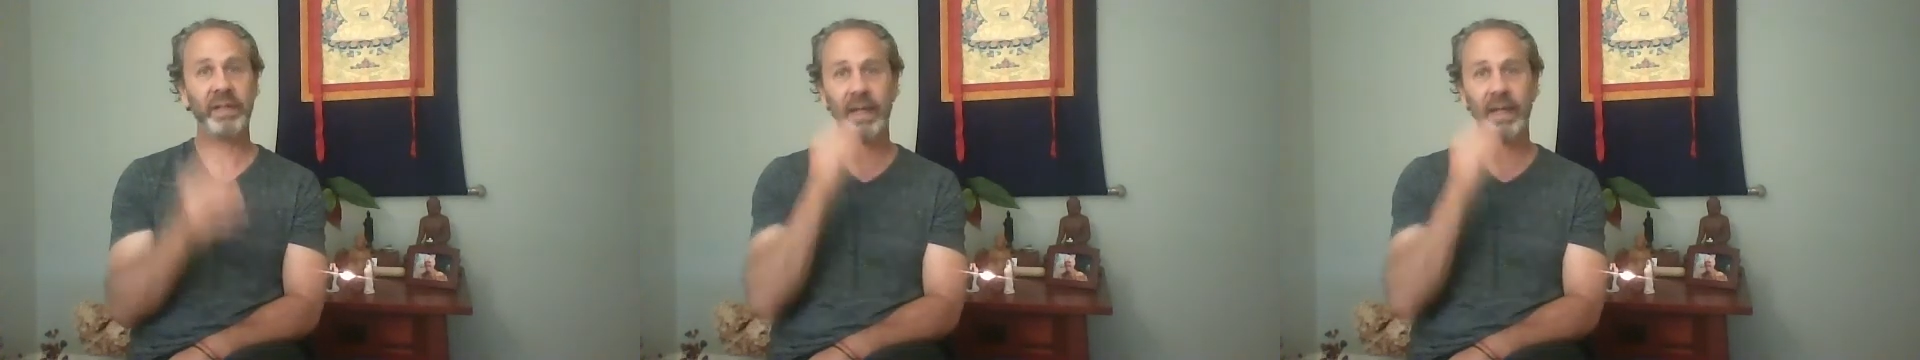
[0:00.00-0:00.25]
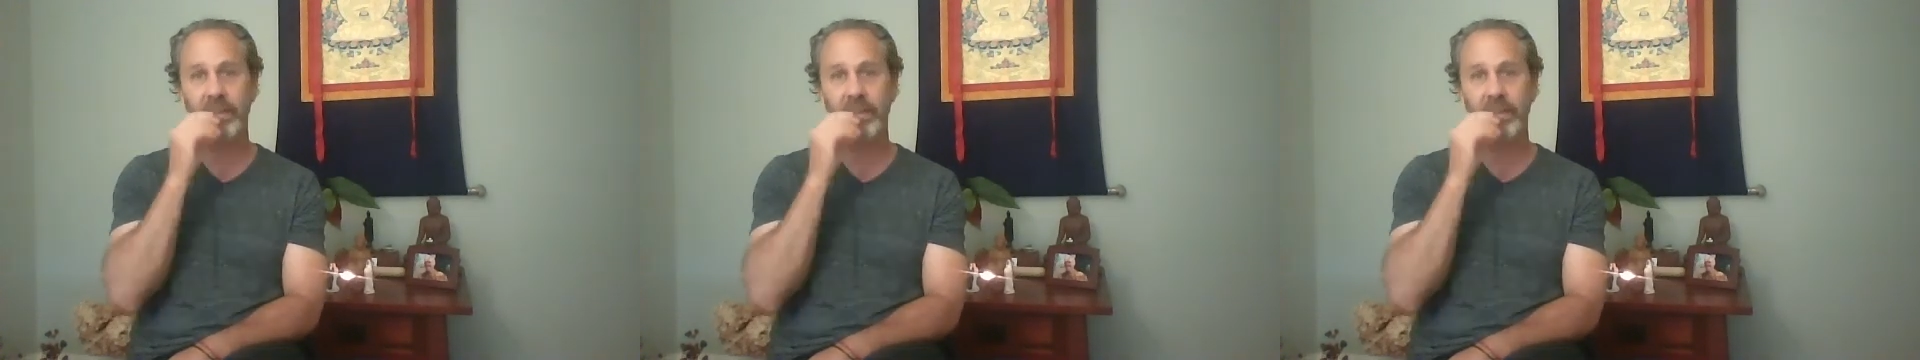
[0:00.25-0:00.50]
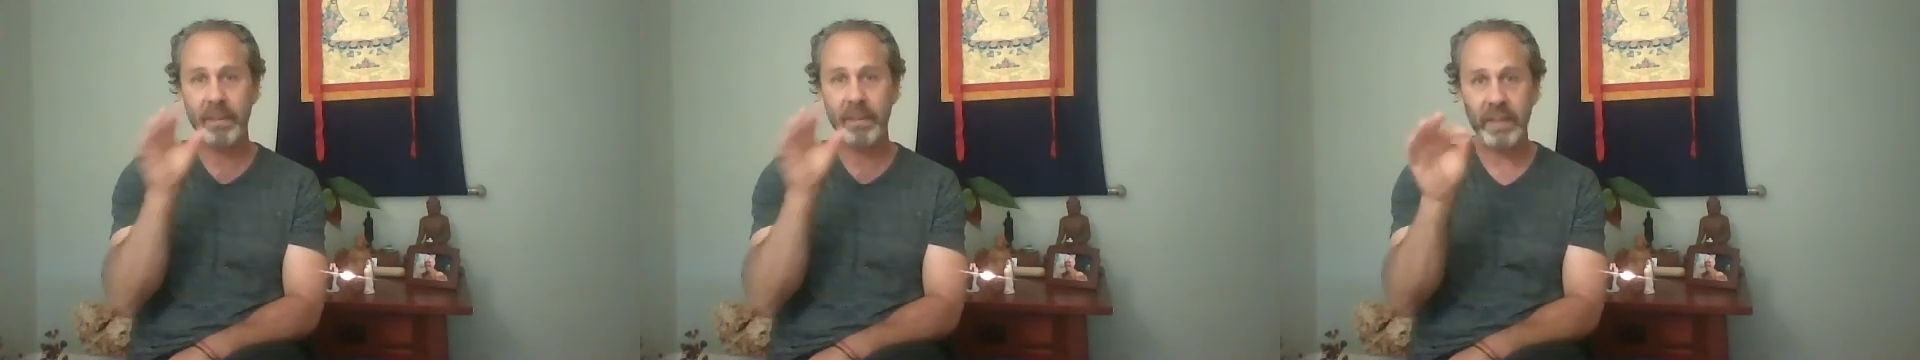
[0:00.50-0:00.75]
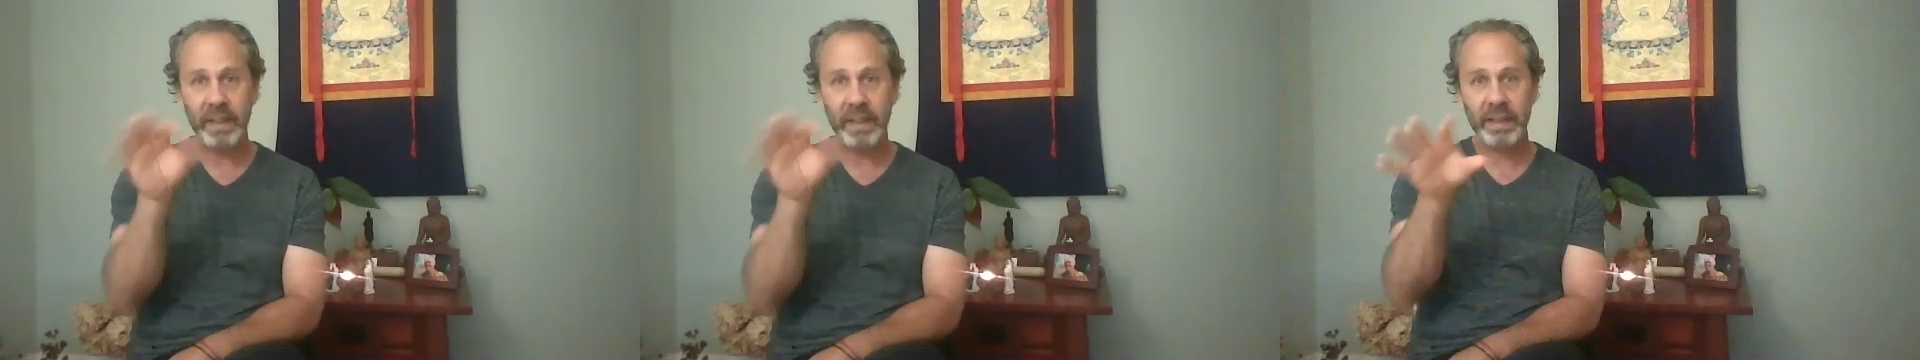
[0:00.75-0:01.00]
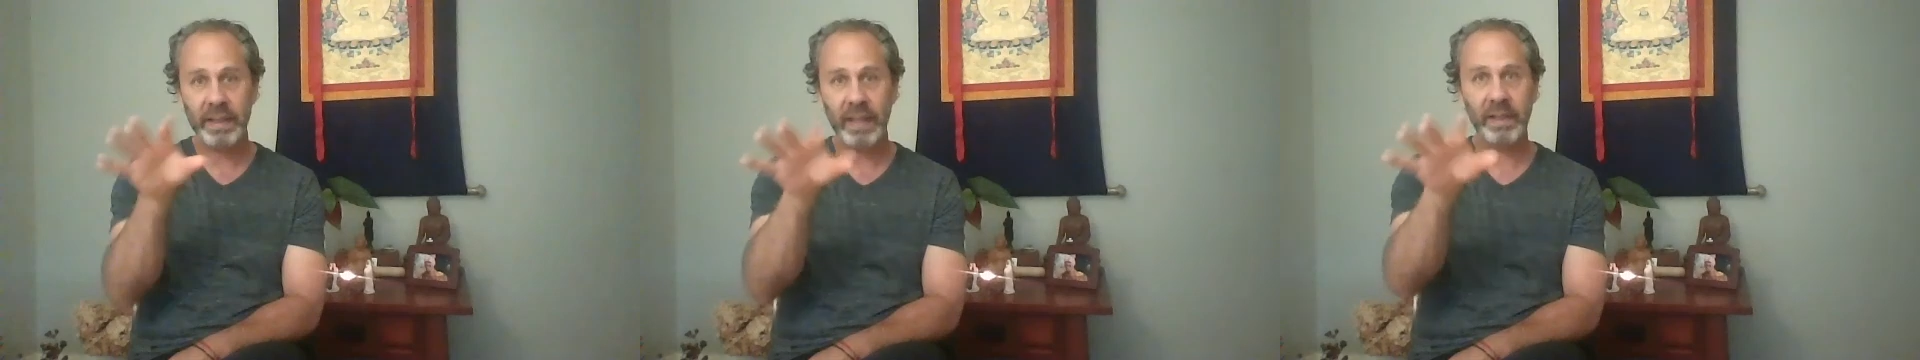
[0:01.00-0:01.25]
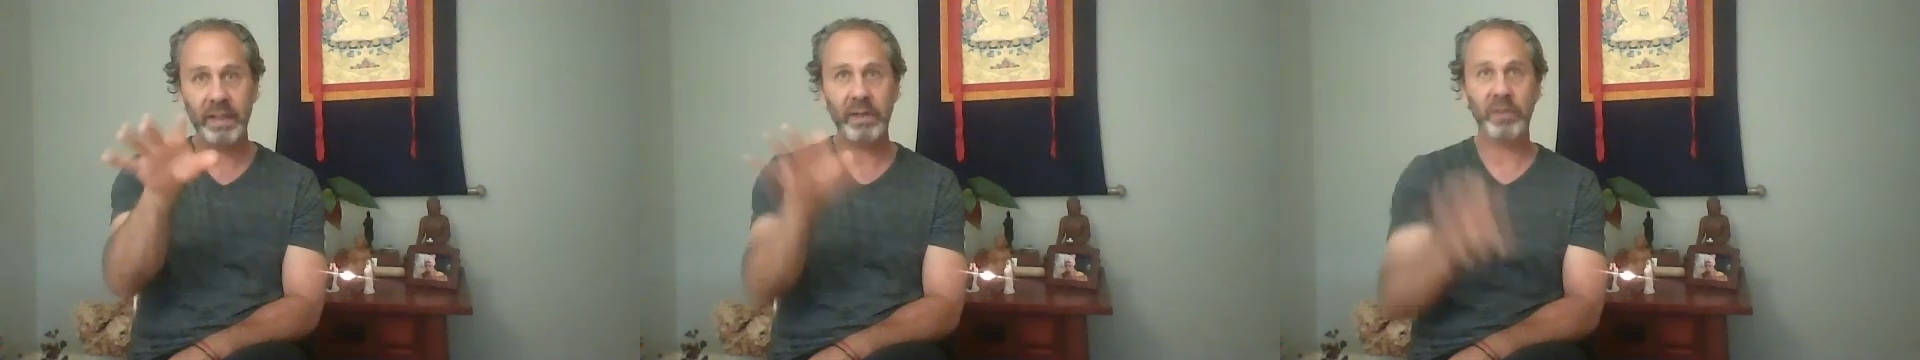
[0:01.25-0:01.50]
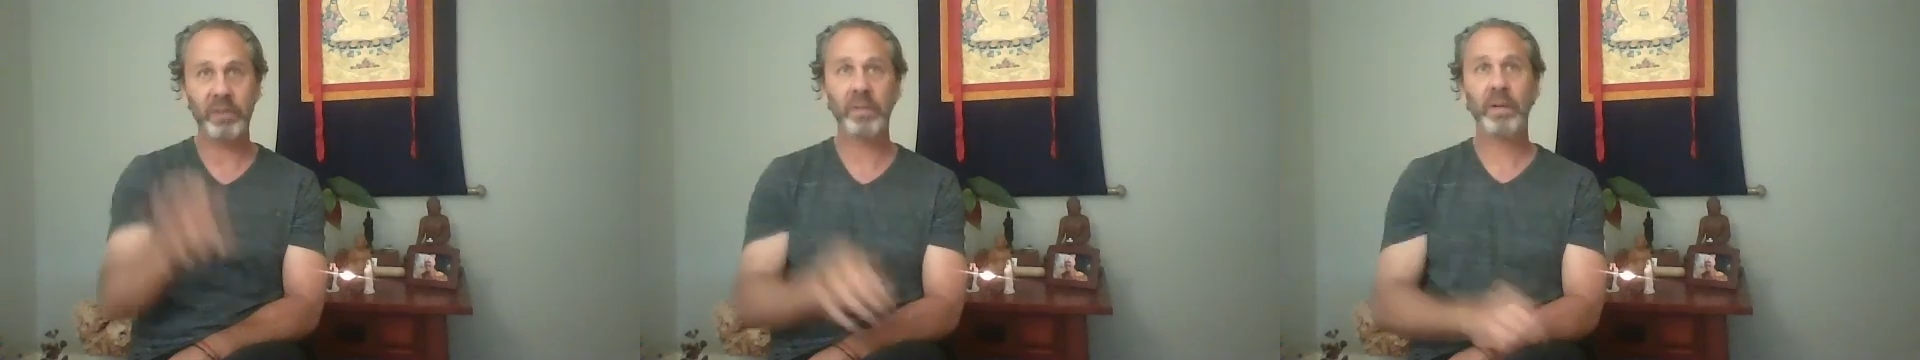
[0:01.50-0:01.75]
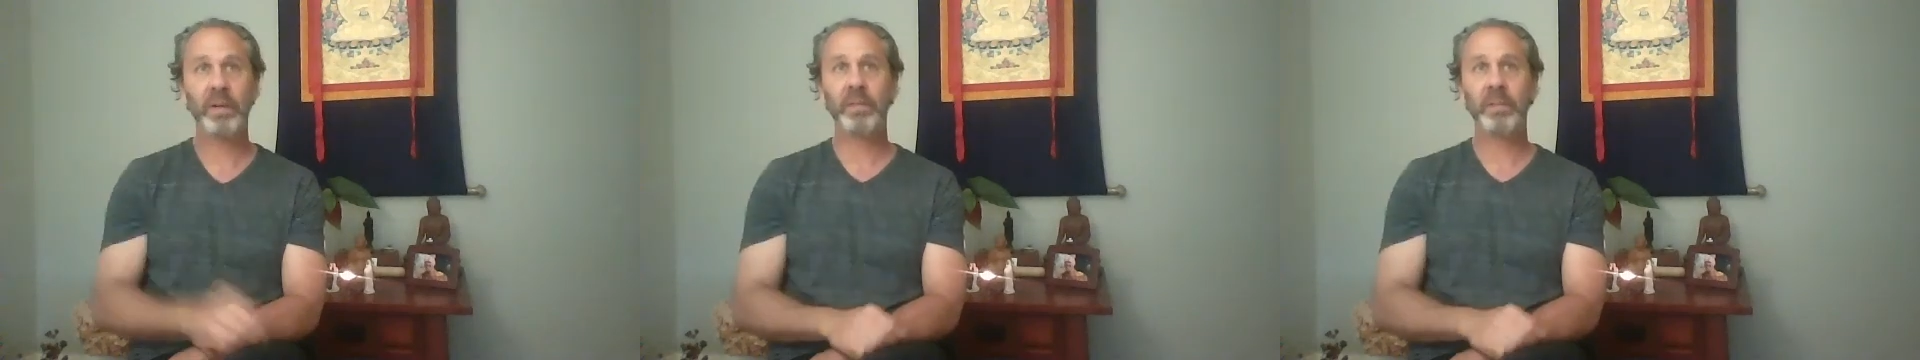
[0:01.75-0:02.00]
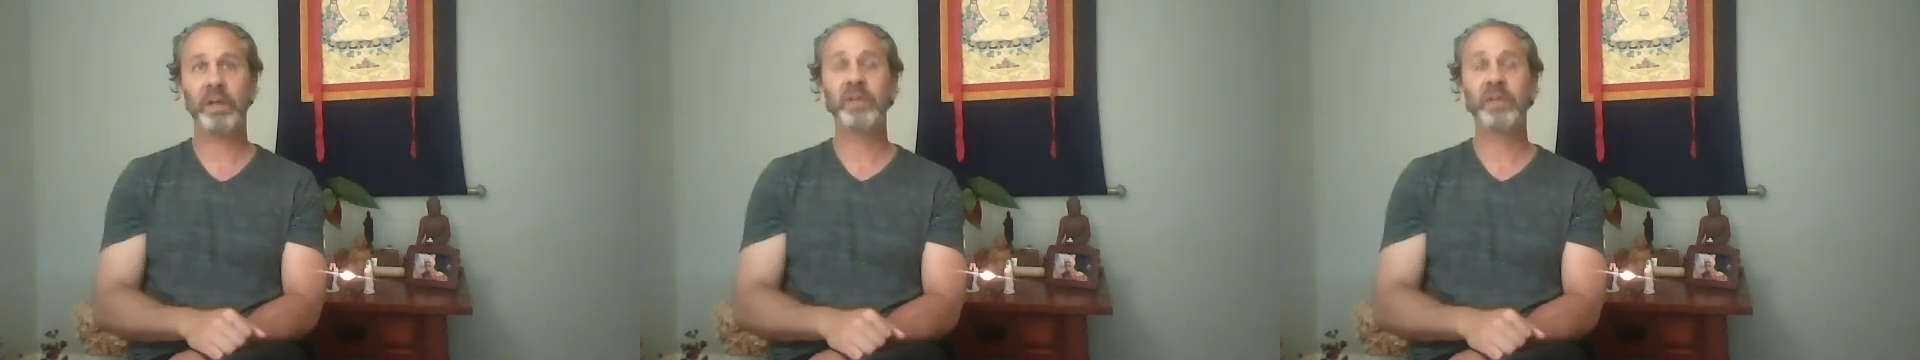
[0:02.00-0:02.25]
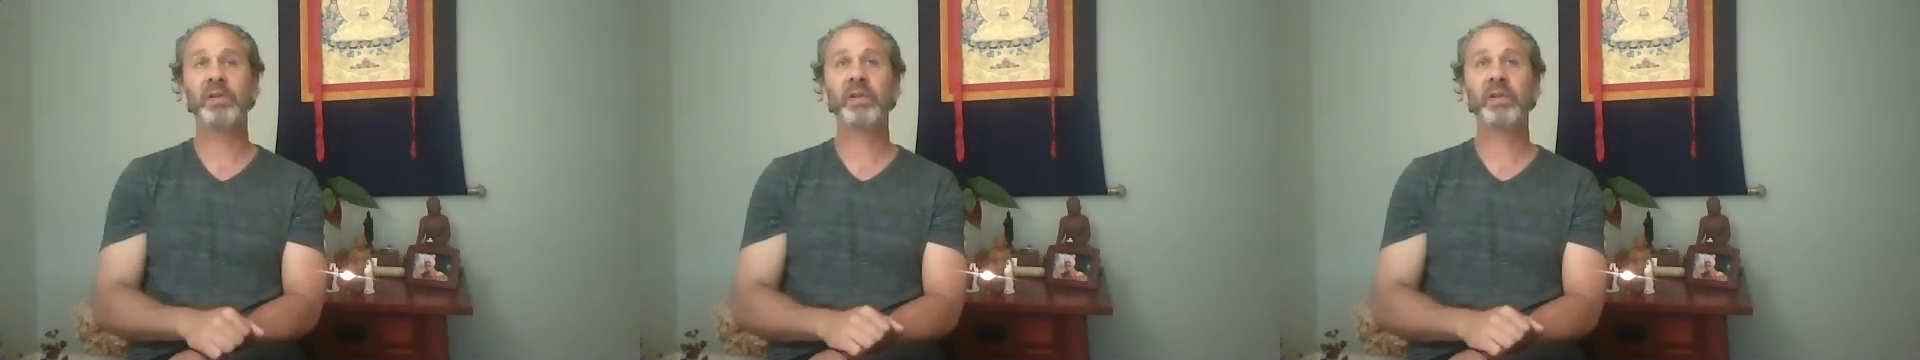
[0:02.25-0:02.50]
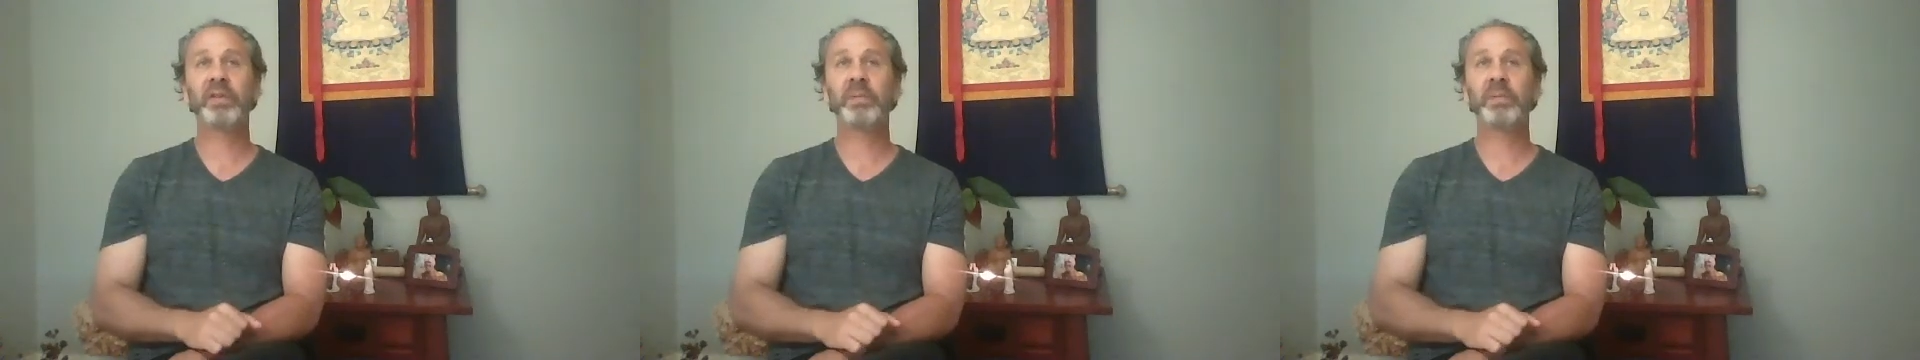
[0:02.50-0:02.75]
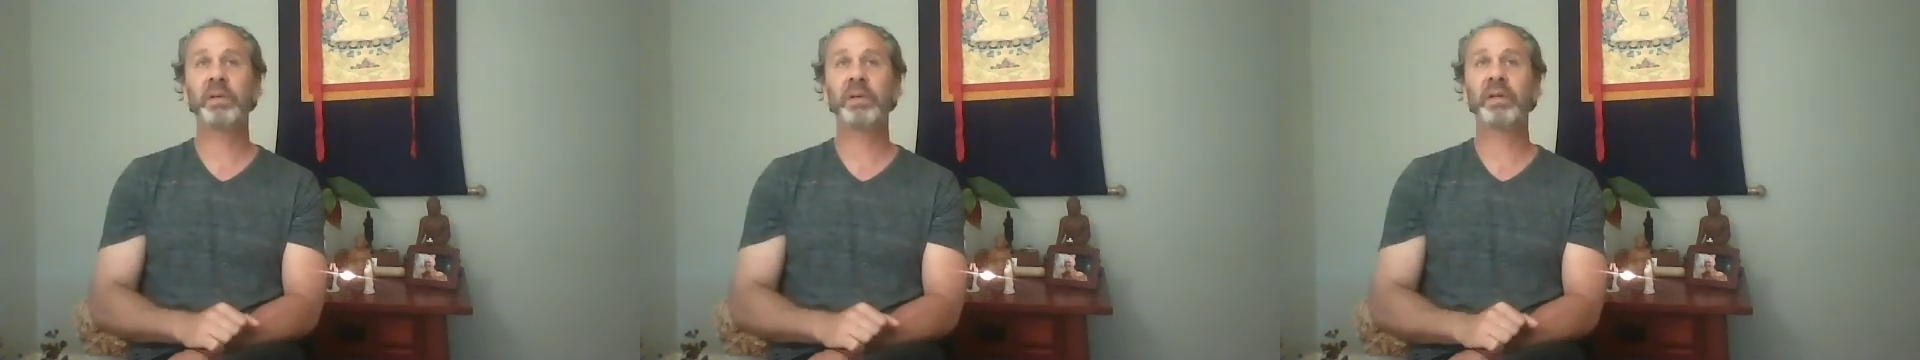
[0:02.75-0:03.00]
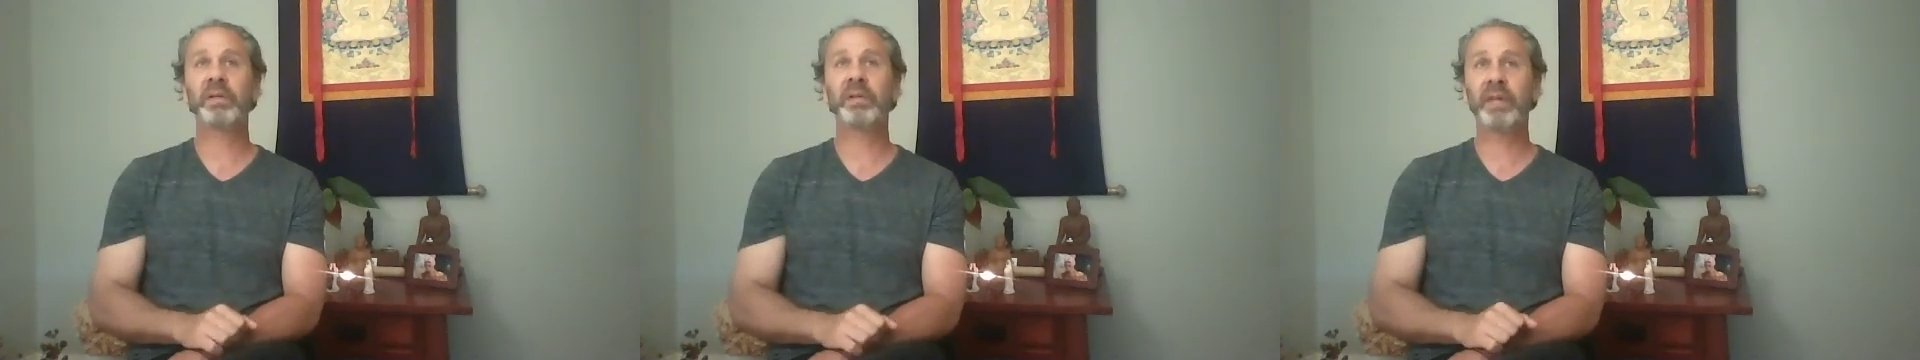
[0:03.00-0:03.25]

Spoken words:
not by me telling you, but in your own experience.